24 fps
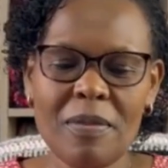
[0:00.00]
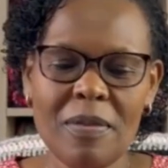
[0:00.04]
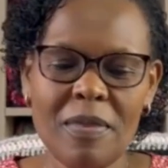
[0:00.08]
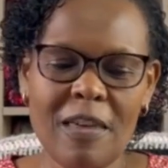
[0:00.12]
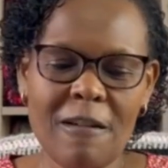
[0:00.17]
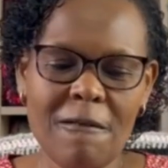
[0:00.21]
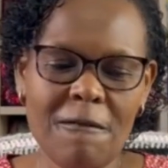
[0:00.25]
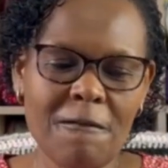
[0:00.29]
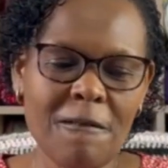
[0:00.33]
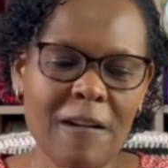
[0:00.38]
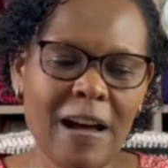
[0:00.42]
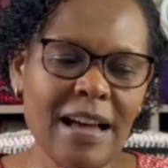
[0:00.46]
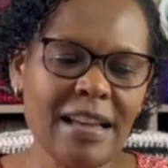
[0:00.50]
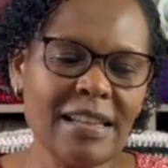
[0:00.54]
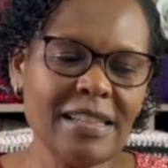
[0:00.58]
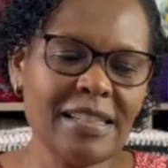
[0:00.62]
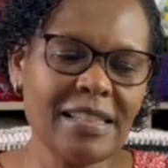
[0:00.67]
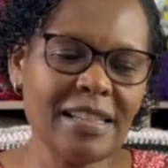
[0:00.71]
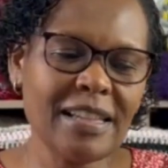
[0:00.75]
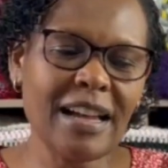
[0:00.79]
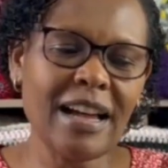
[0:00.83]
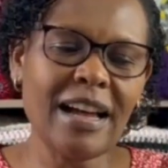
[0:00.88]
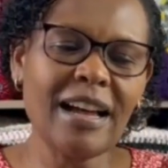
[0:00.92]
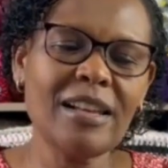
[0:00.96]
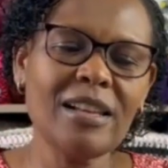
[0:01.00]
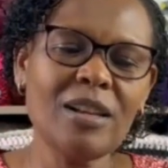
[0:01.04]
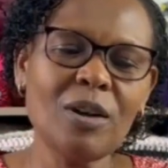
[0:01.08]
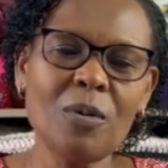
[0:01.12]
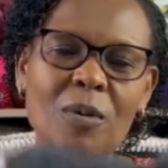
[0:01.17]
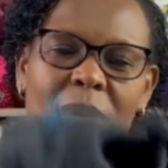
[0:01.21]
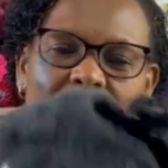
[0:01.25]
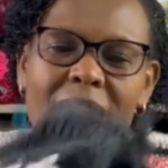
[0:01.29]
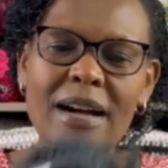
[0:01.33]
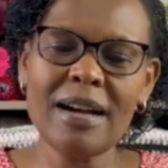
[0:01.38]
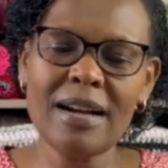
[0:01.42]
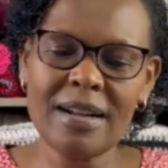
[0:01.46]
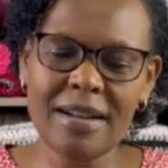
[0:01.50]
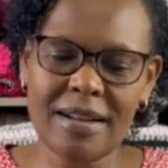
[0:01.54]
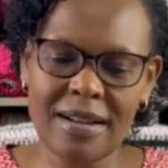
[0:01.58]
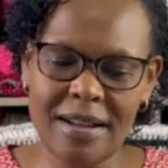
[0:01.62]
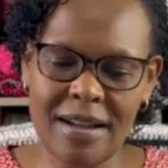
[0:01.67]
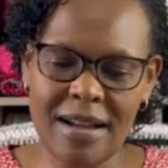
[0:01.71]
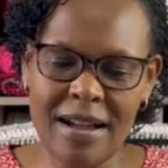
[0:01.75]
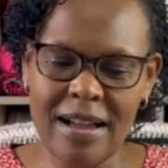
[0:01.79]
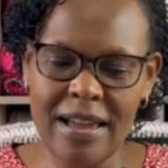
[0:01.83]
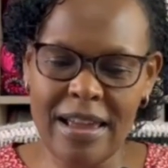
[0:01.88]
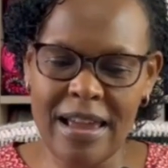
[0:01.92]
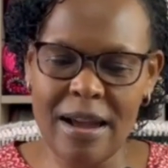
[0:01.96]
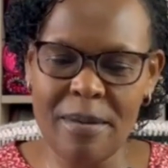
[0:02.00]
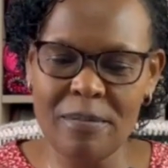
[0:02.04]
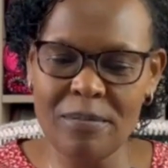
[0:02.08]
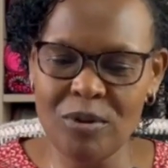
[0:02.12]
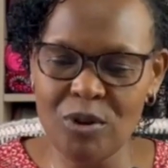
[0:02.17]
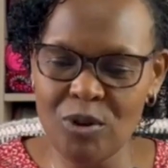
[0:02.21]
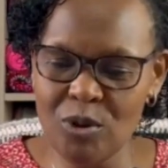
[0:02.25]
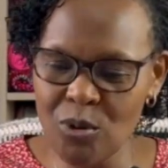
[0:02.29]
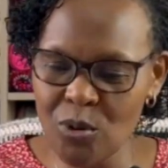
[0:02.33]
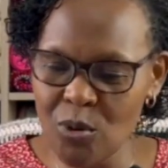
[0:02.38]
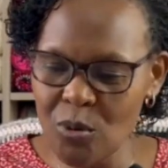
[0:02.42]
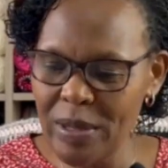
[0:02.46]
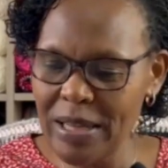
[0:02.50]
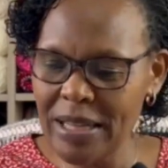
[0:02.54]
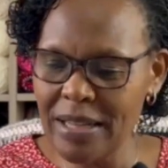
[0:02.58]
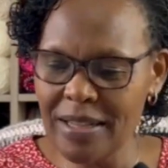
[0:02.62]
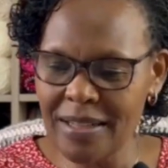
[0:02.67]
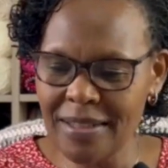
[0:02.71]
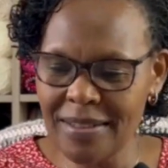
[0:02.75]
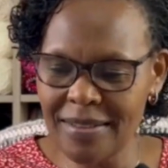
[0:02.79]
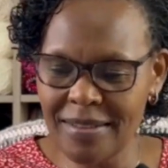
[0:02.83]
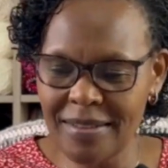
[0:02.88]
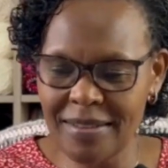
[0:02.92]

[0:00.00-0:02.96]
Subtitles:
the first color work I am doing,